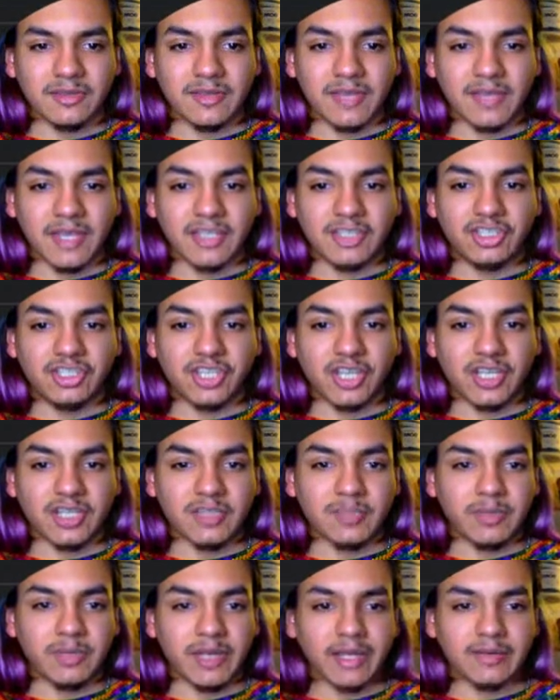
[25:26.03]
They
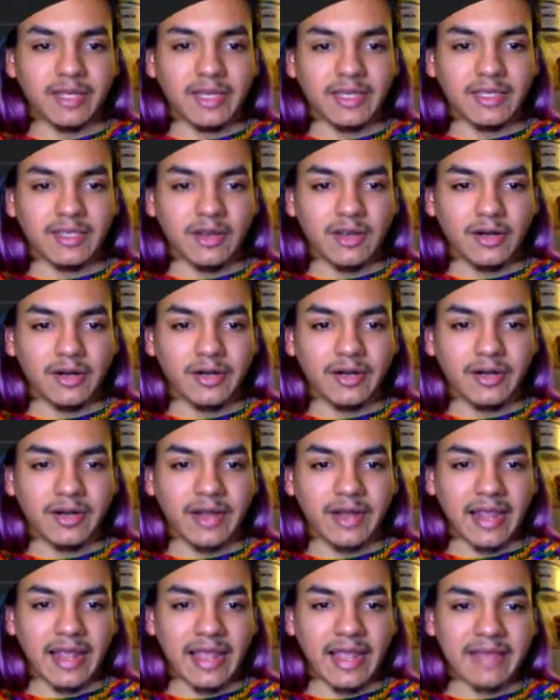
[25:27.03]
just put out a yarn
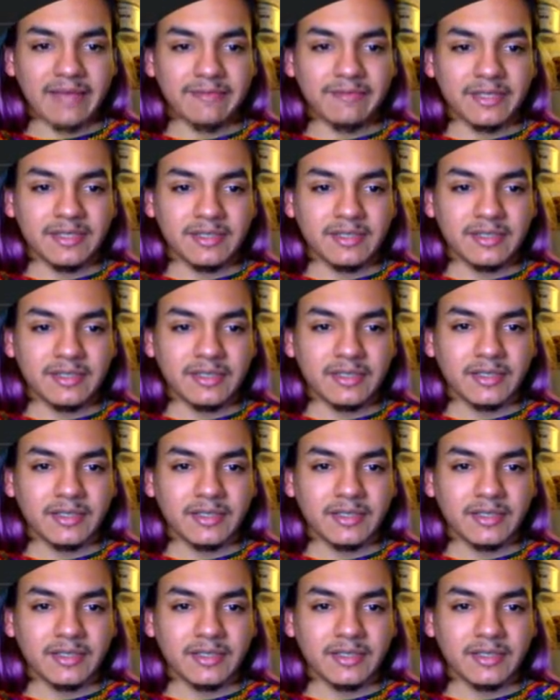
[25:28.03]
advent,